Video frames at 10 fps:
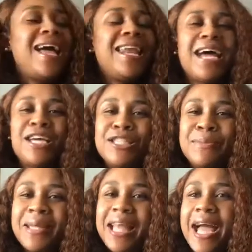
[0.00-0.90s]
And I
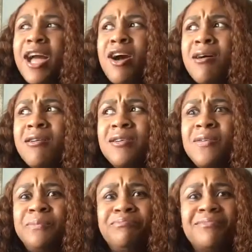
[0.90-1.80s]
used to be like,
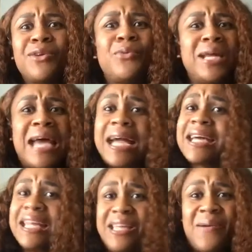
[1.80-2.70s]
we're
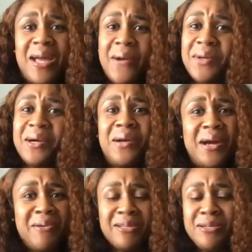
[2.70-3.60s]
not cutting your hair. We're going to
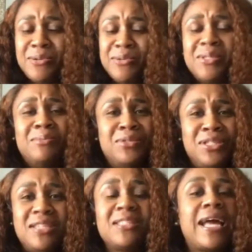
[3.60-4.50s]
go and use
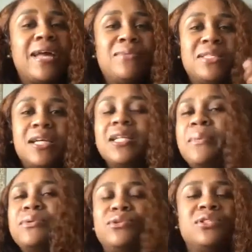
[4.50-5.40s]
some, like, it was the
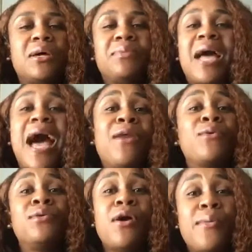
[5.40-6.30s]
clippers or something. I
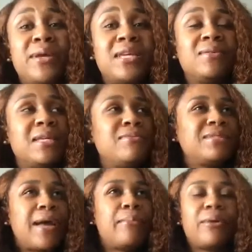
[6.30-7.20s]
don't know, but he
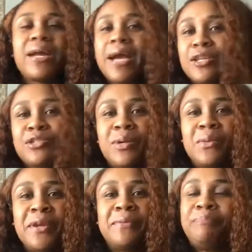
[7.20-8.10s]
was like, break out and
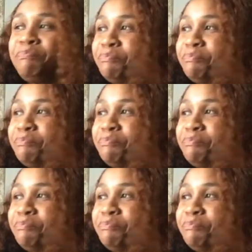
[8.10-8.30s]
sweat or whatever.